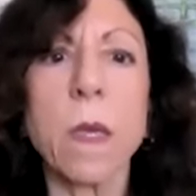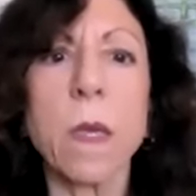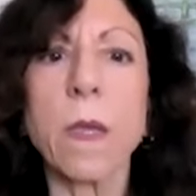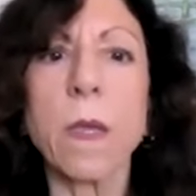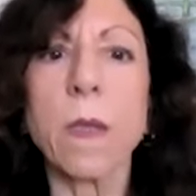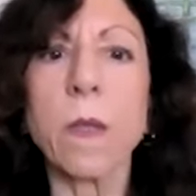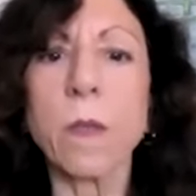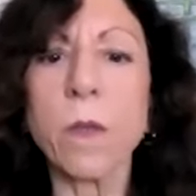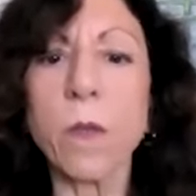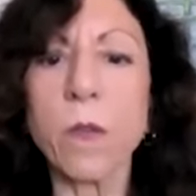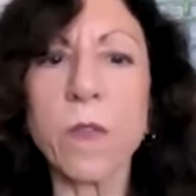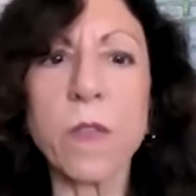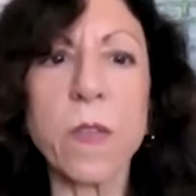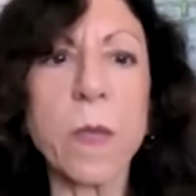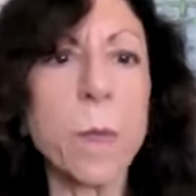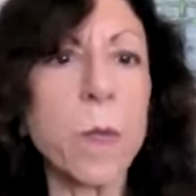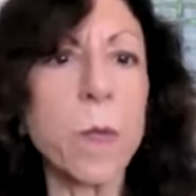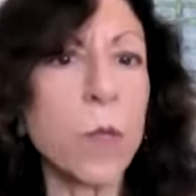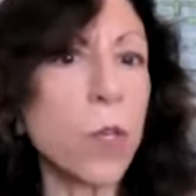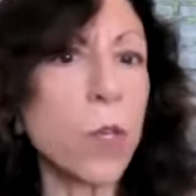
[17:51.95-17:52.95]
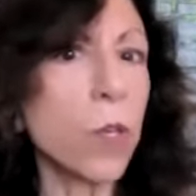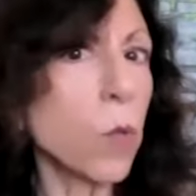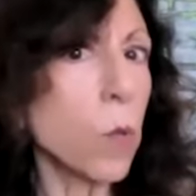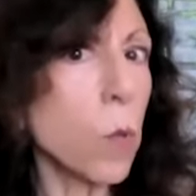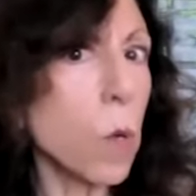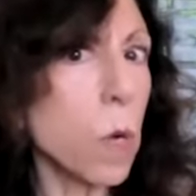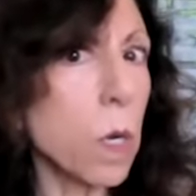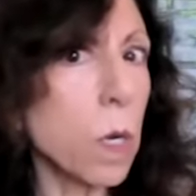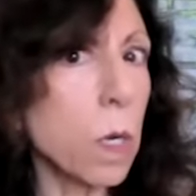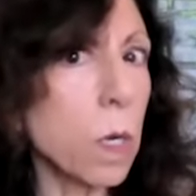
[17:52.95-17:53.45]
It looks
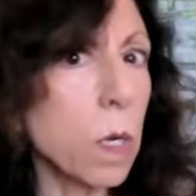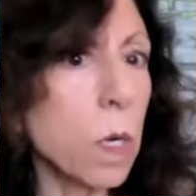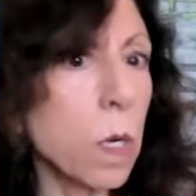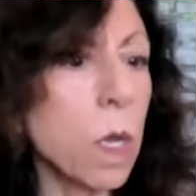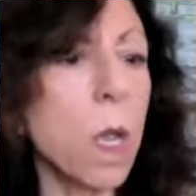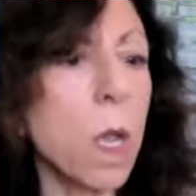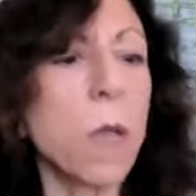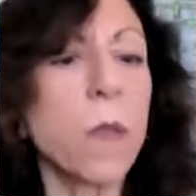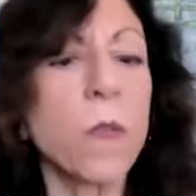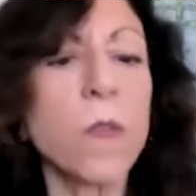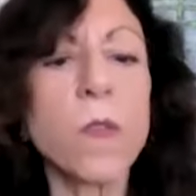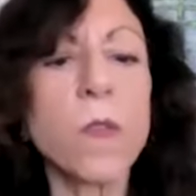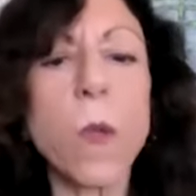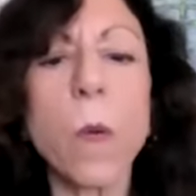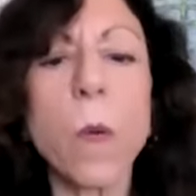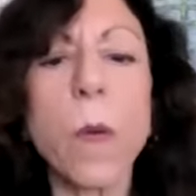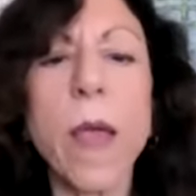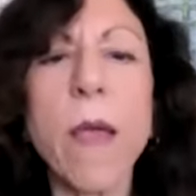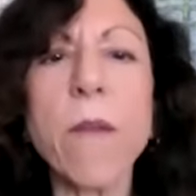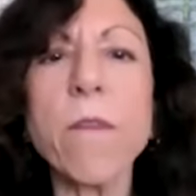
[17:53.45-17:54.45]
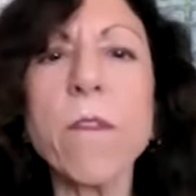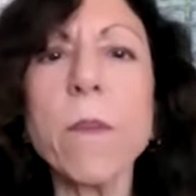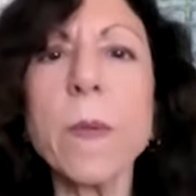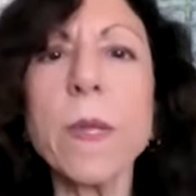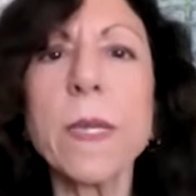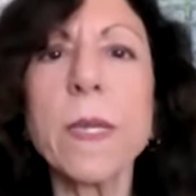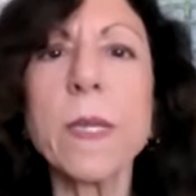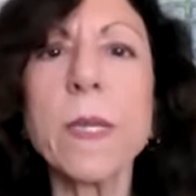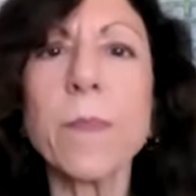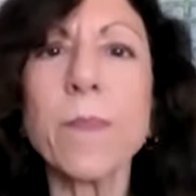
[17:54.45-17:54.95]
immature. So
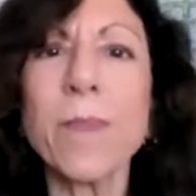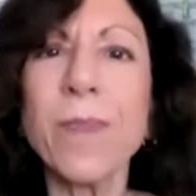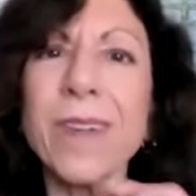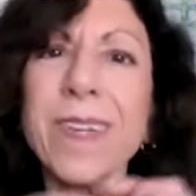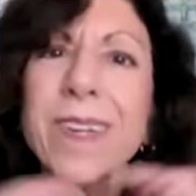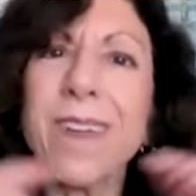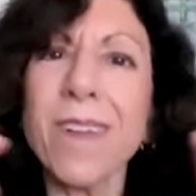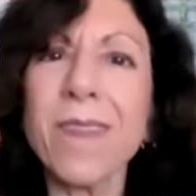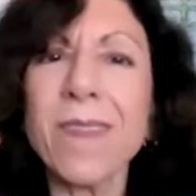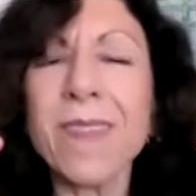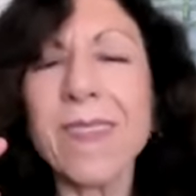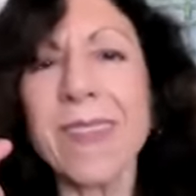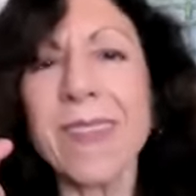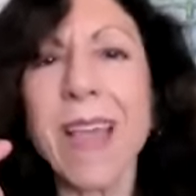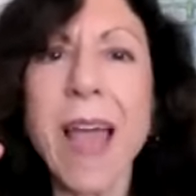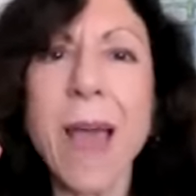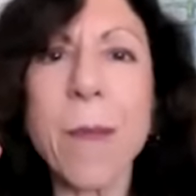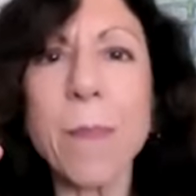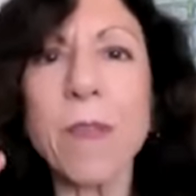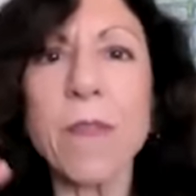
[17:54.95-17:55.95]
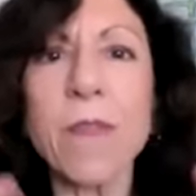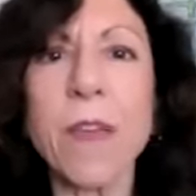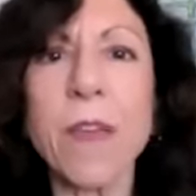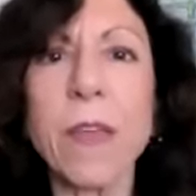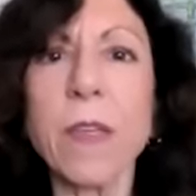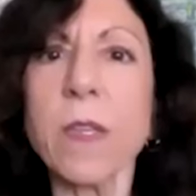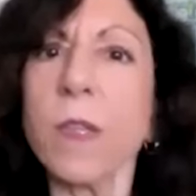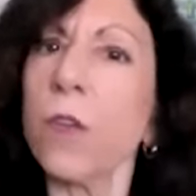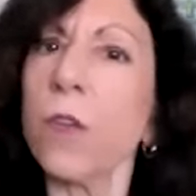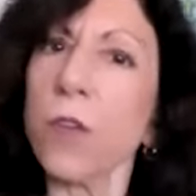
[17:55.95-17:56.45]
everybody's putting on this happy
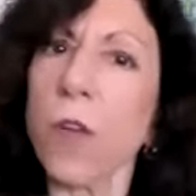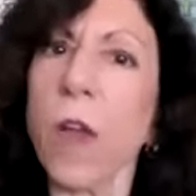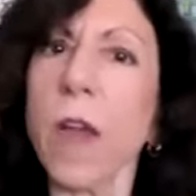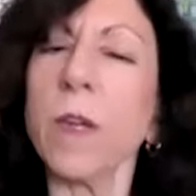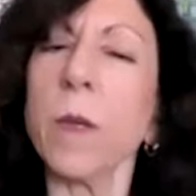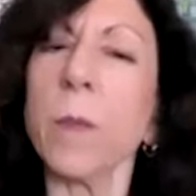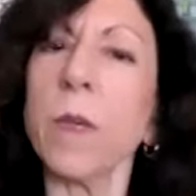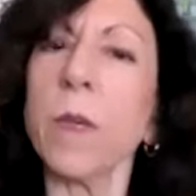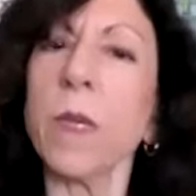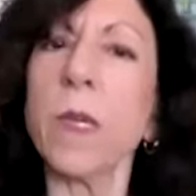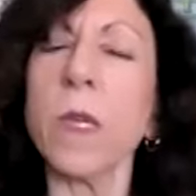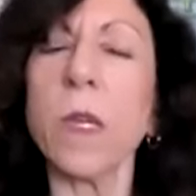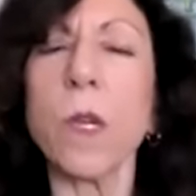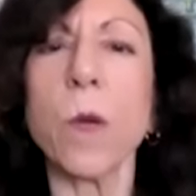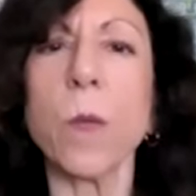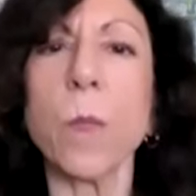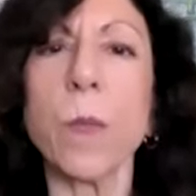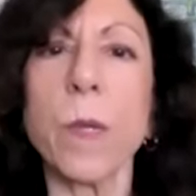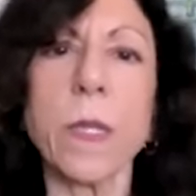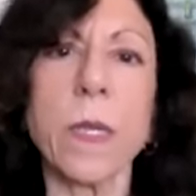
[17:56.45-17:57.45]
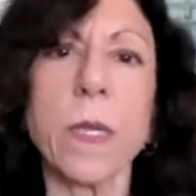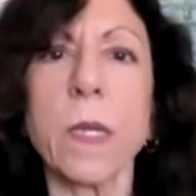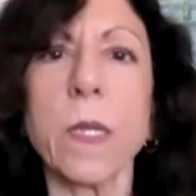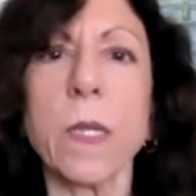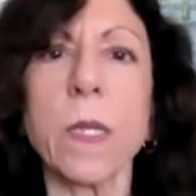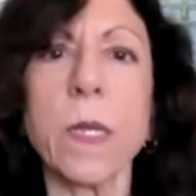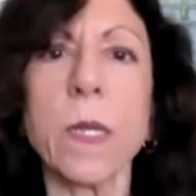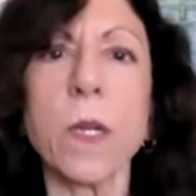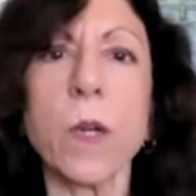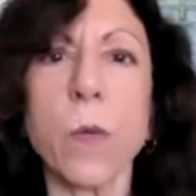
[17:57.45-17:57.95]
face and trying to be,
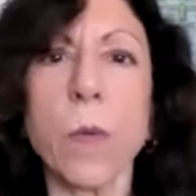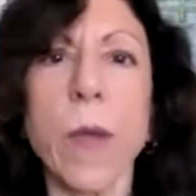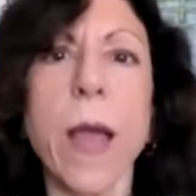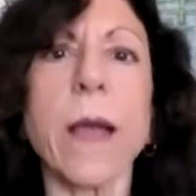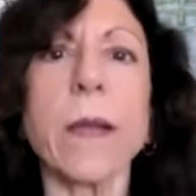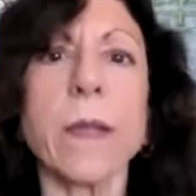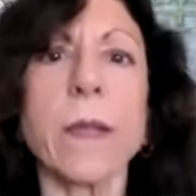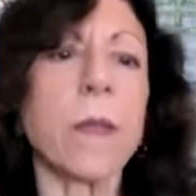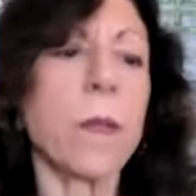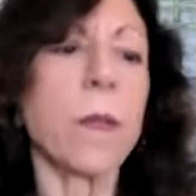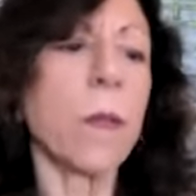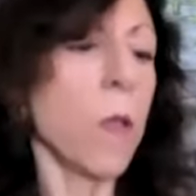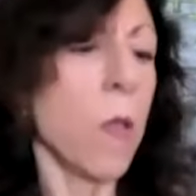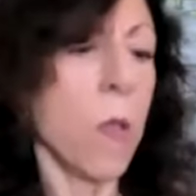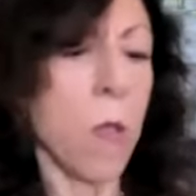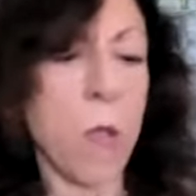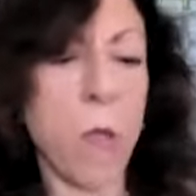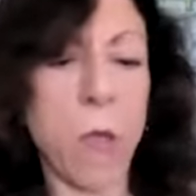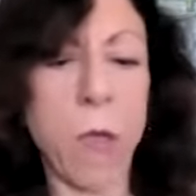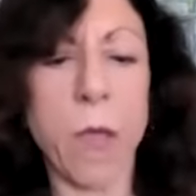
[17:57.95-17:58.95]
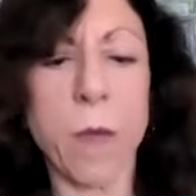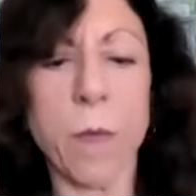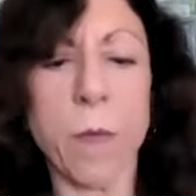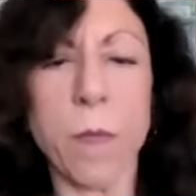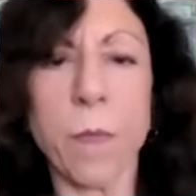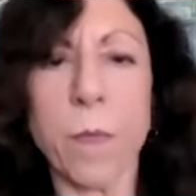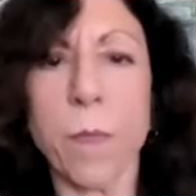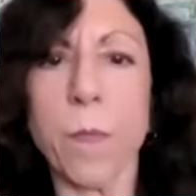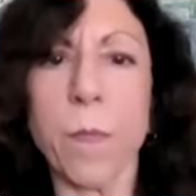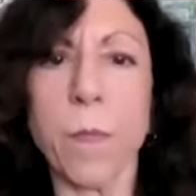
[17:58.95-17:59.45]
politically correct and
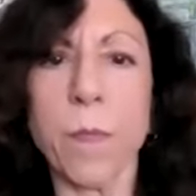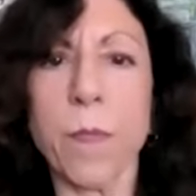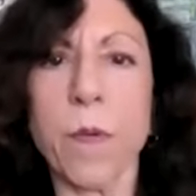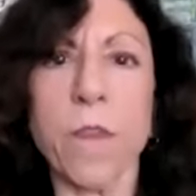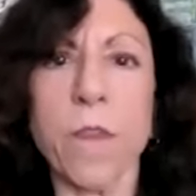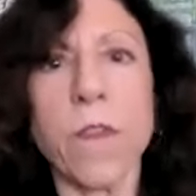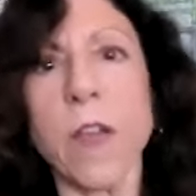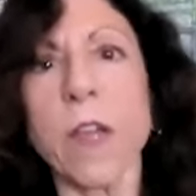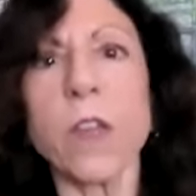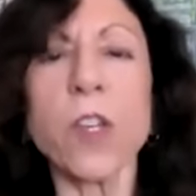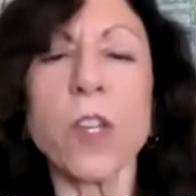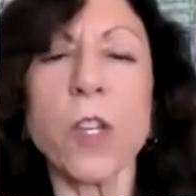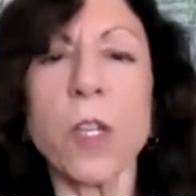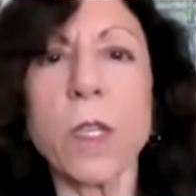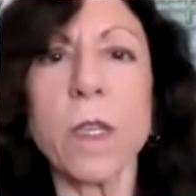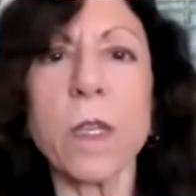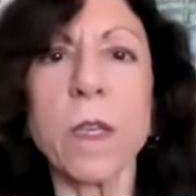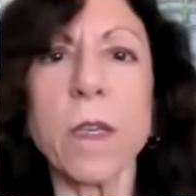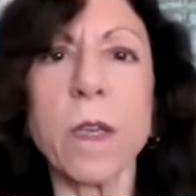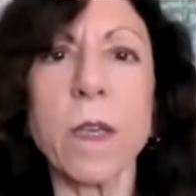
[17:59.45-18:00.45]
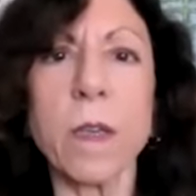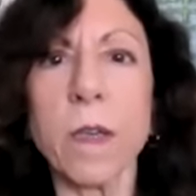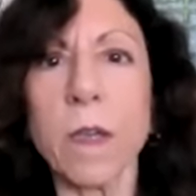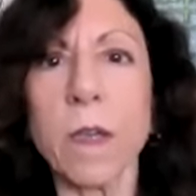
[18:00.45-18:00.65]
professionally